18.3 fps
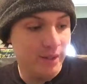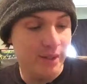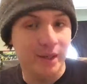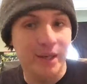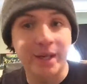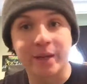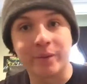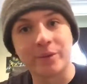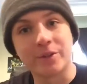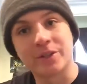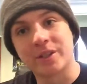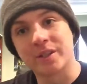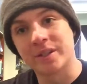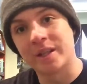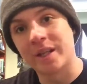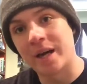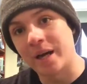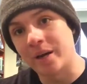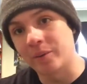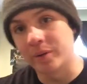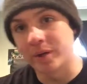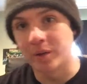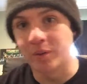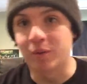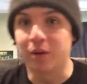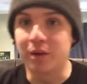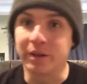and an A, which is not what
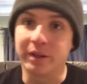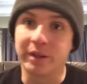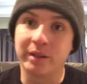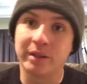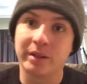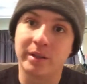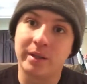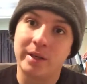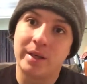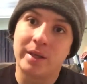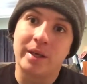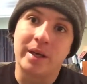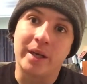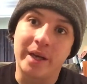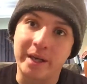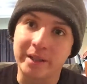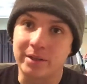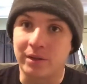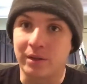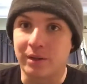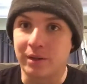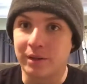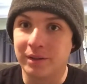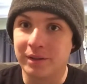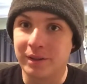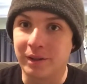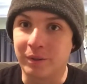I wanted. That's
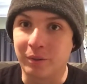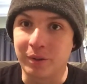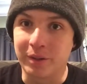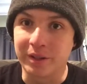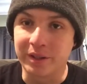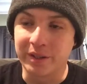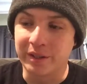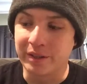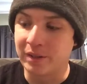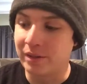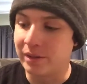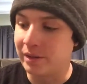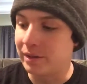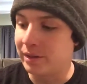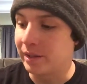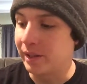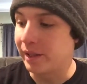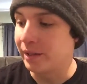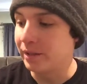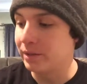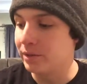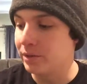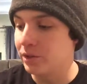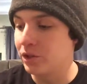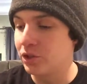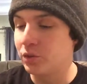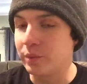all. I wanted
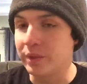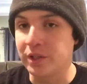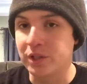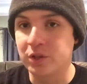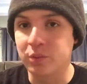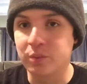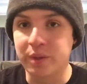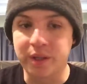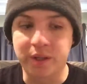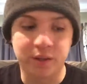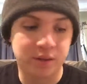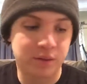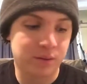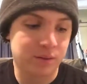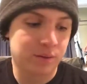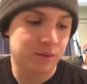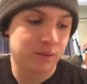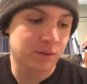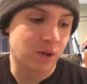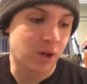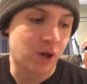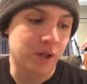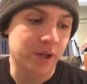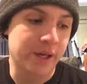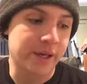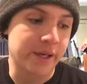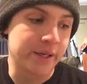that sweet
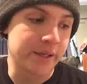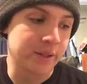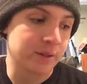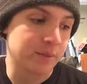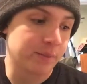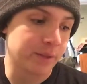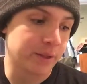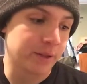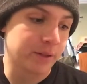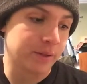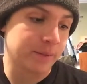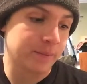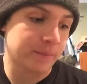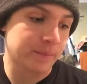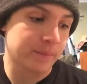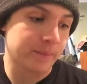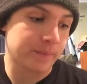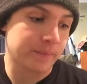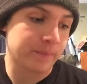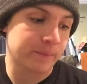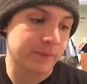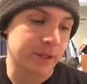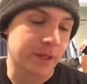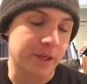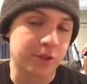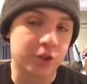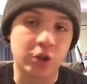all A's, but
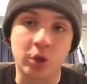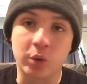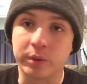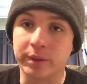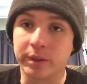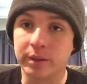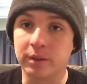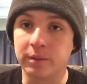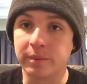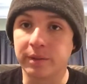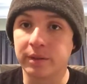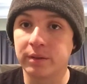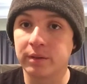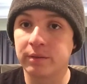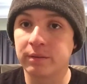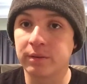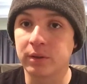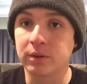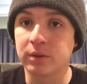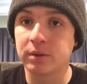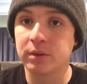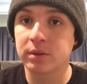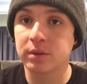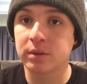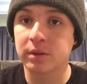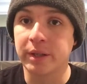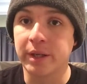choked a little bit,
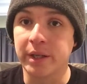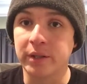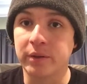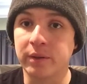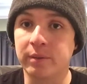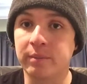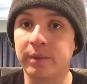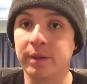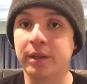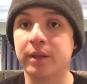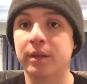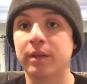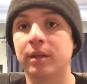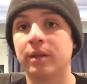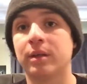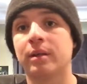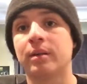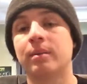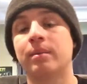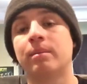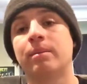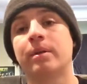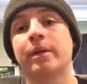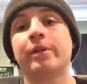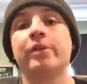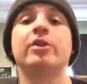folks. I hate to admit it, but I